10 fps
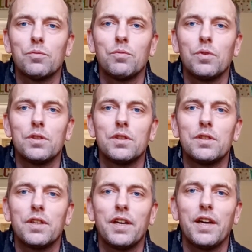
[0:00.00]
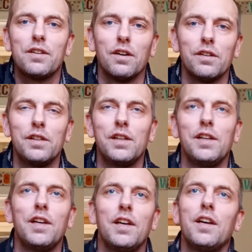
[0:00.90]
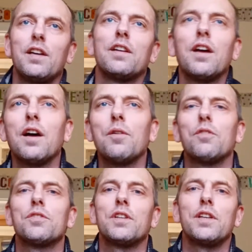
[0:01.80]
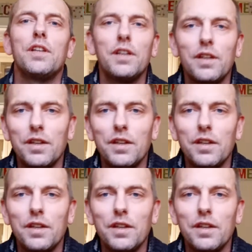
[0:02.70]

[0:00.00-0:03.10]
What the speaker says: Wanted to add on. Obviously,